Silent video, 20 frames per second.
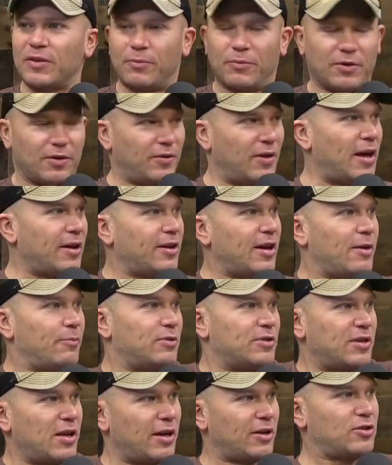but that game
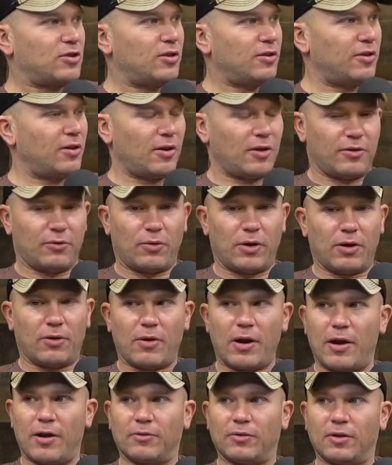was actually the other way
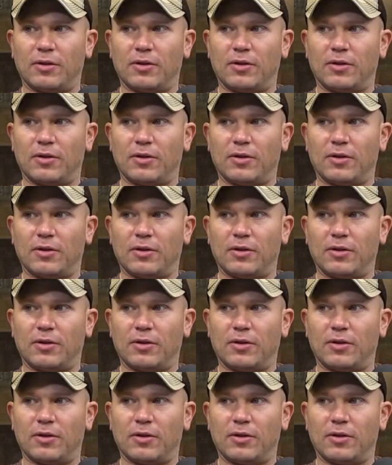around.